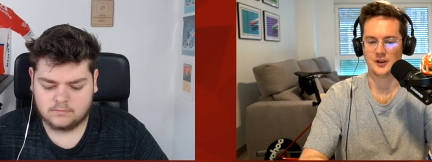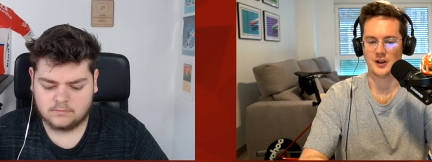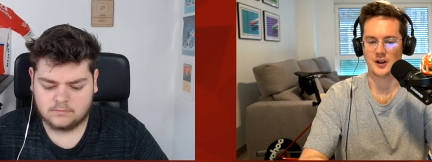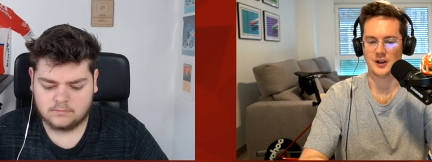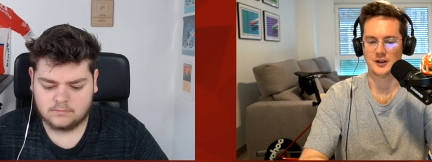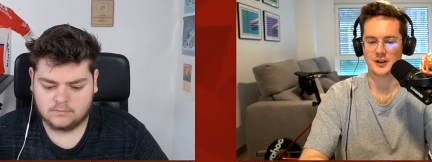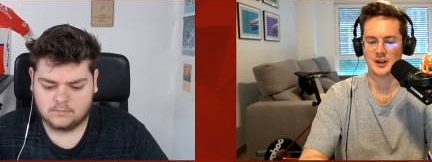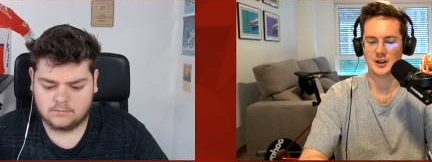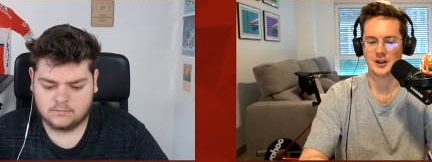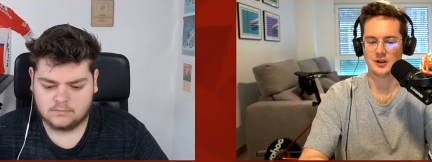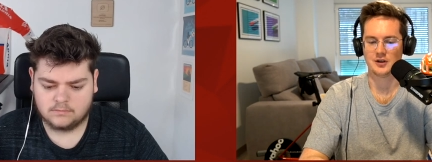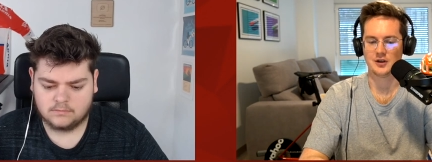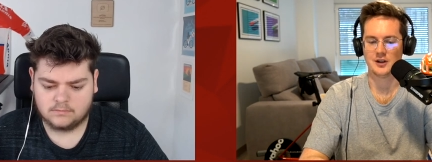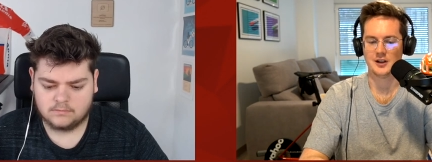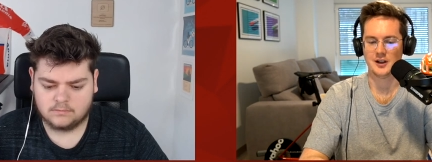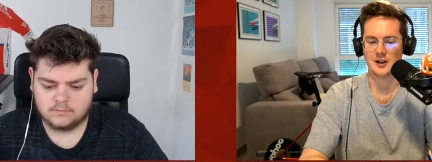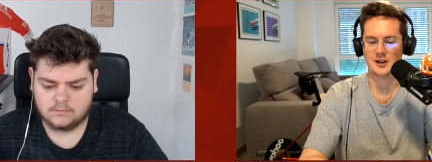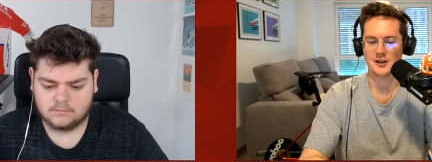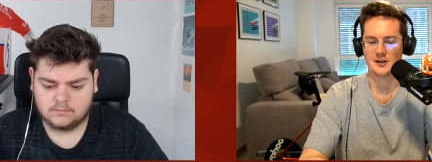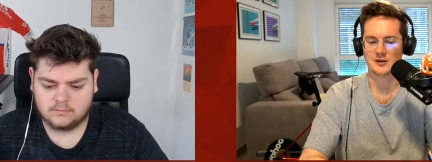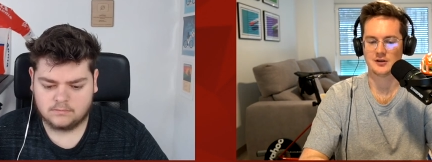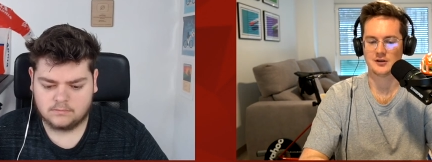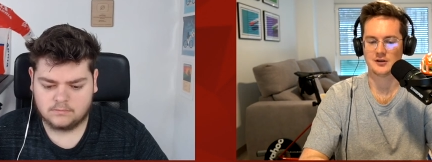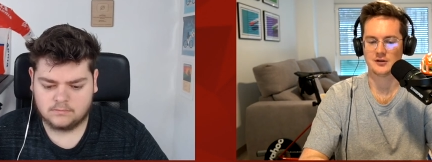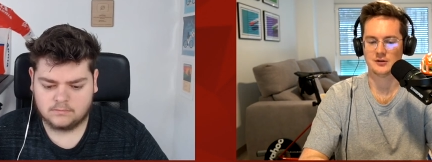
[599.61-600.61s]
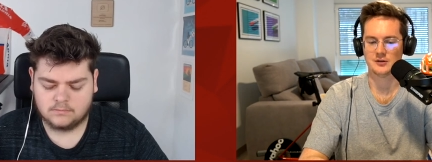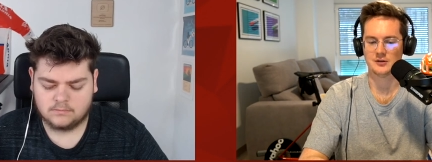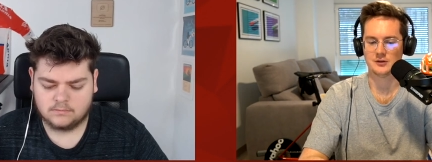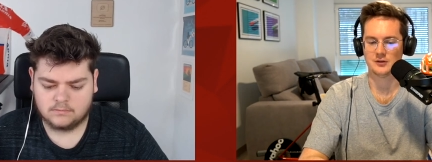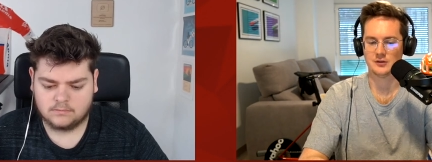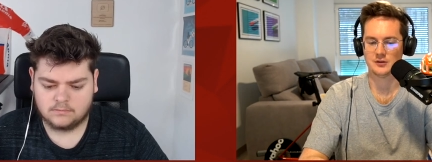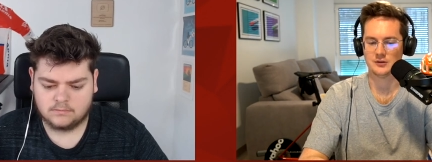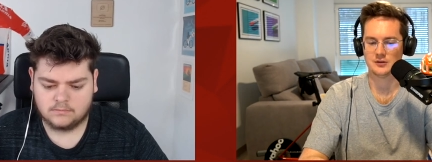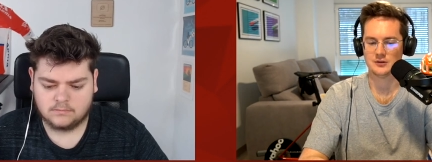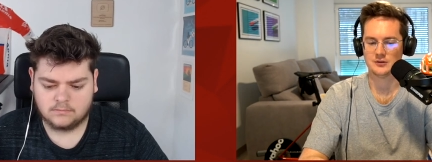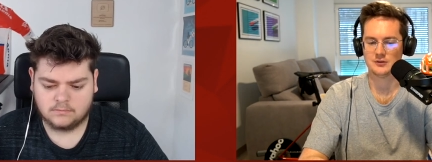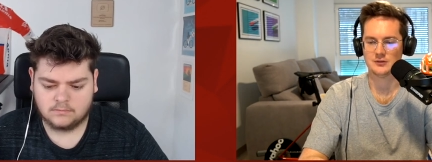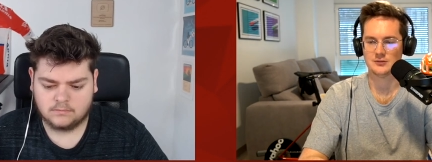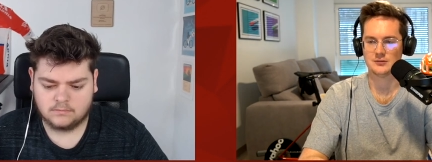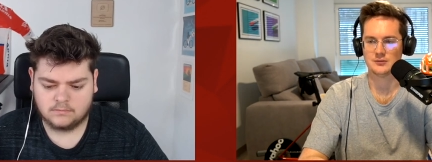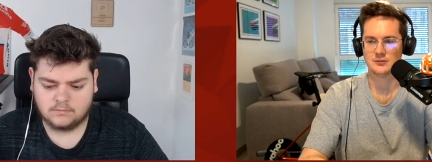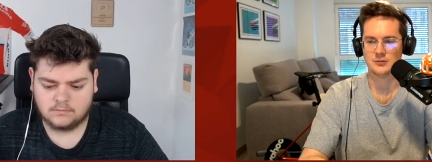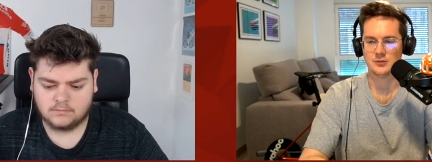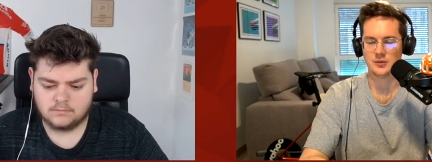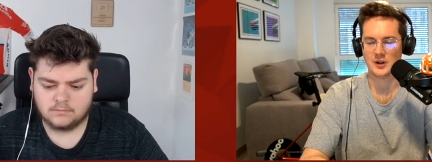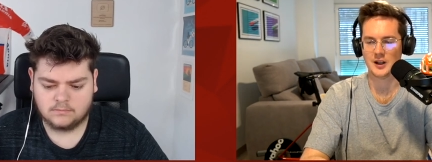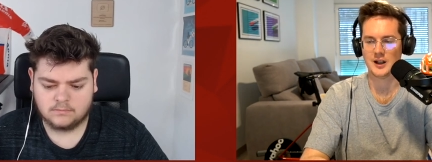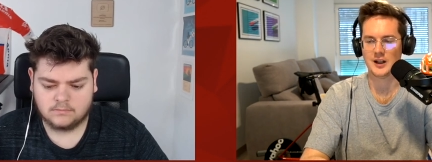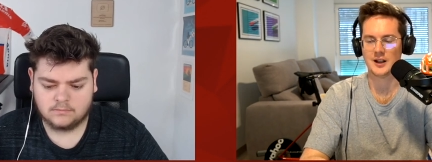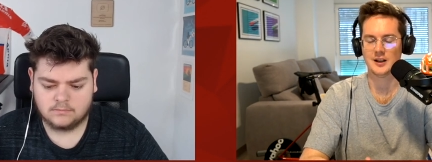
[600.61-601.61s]
Speaker 1: I think she needs to
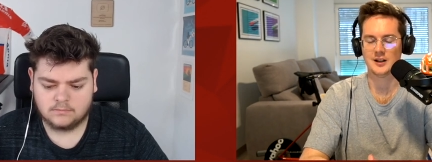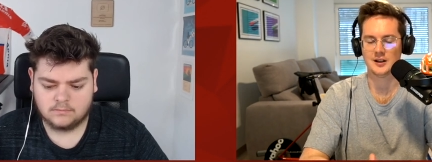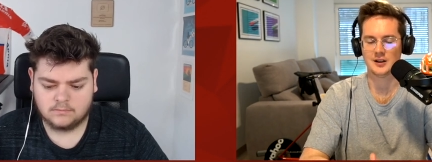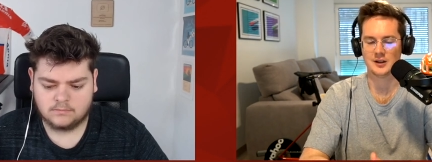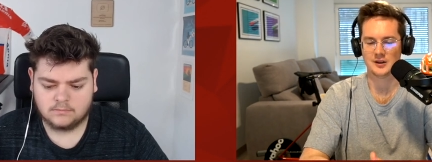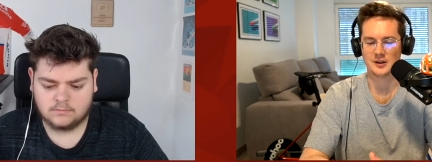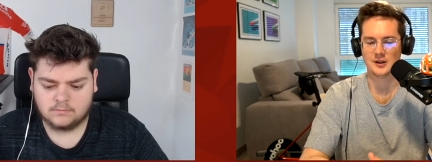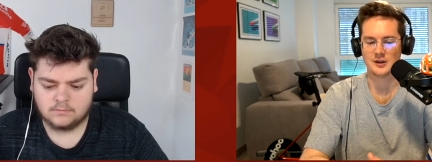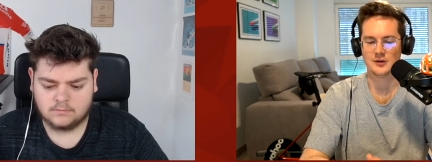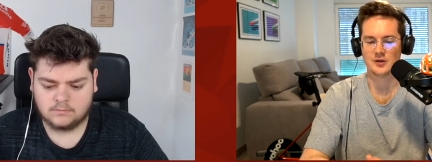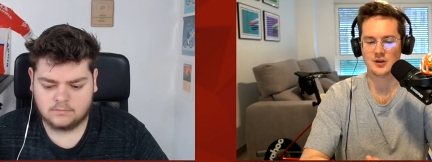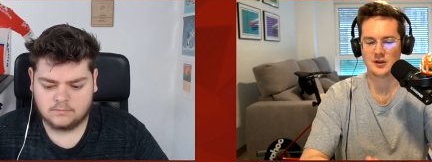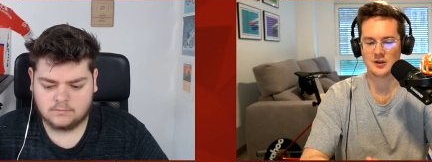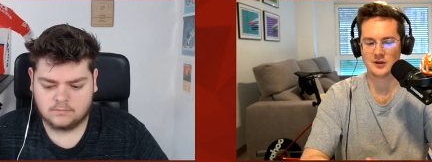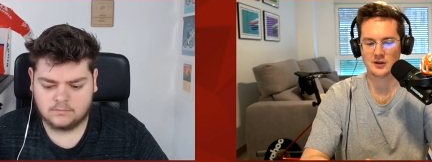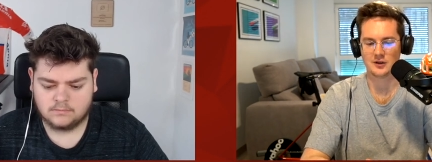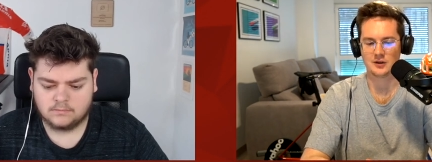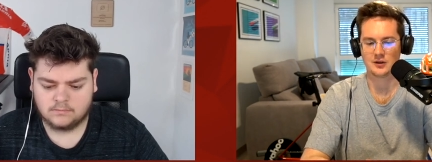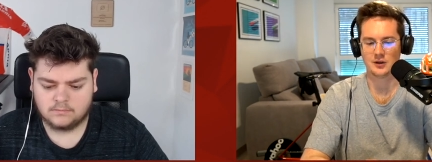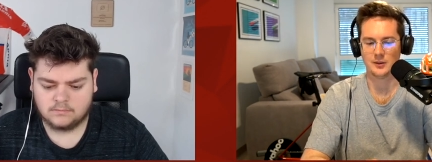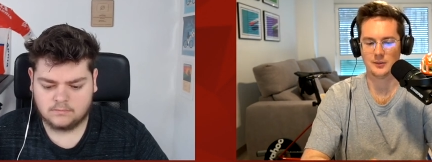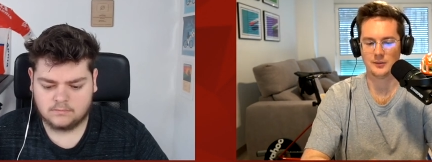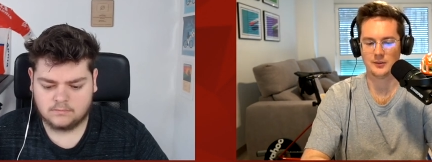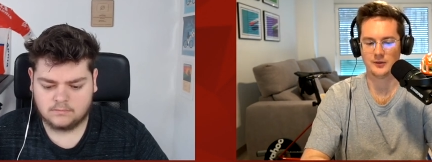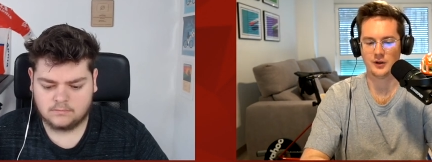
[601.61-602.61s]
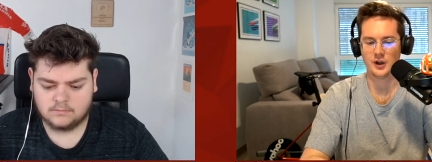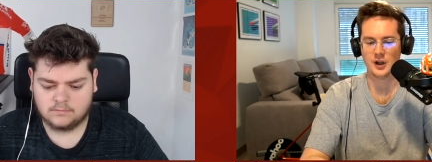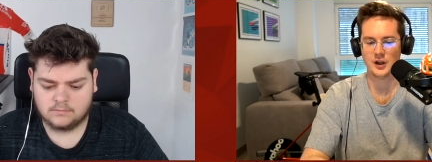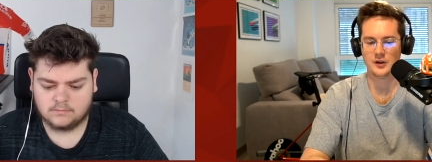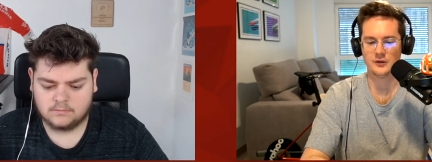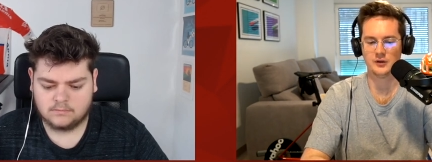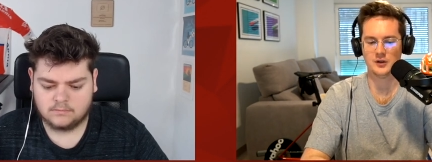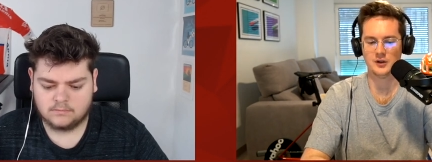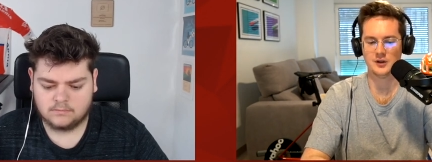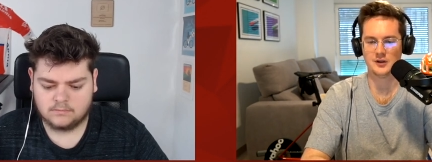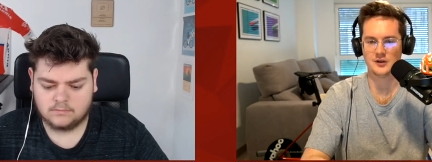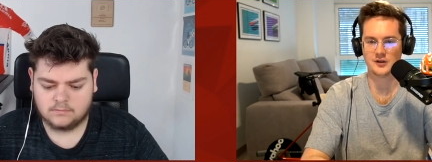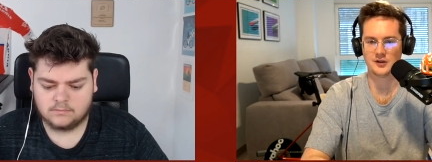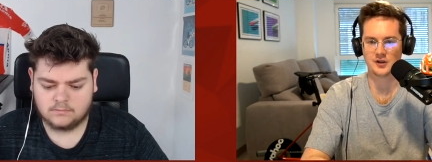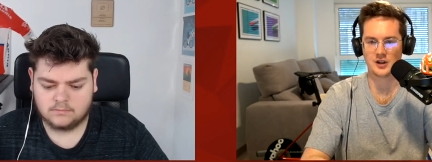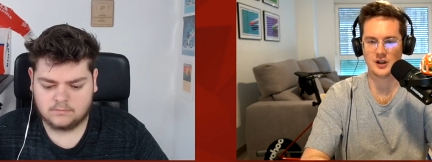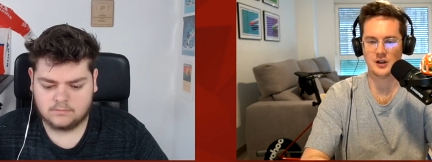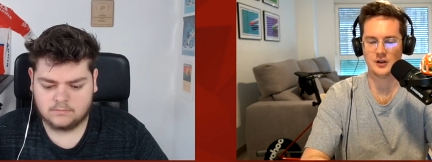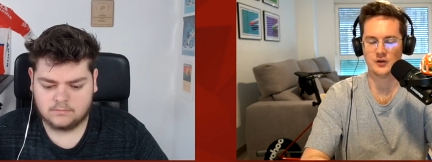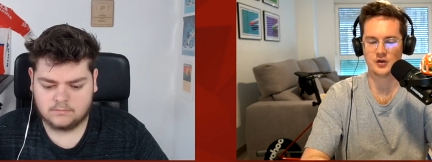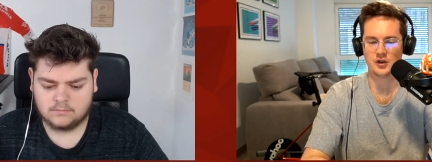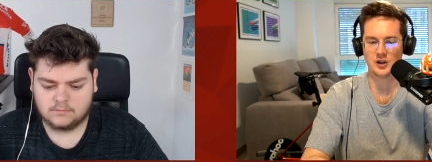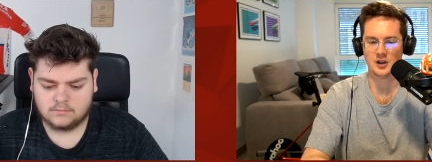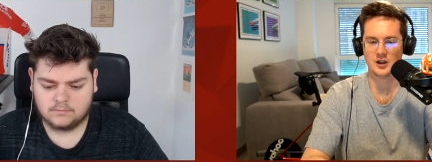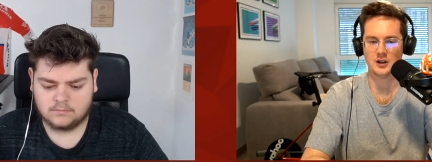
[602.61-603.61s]
play it as if she's a top favourite and see
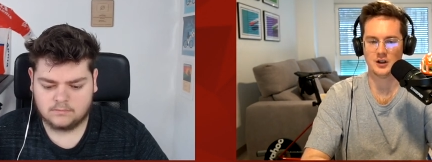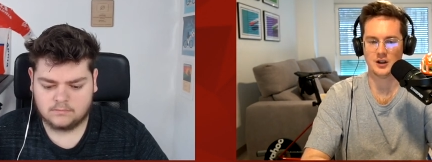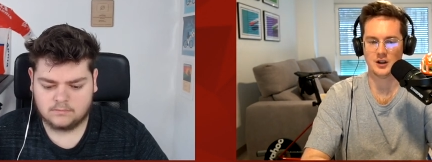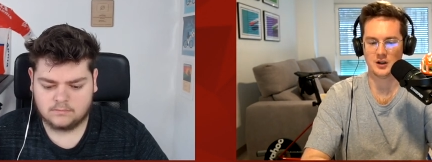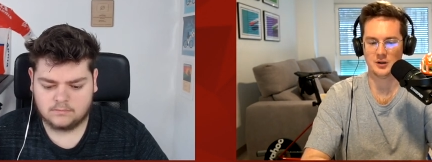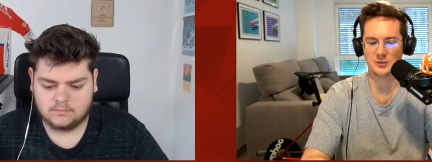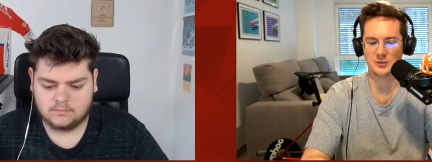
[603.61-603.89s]
if she can get a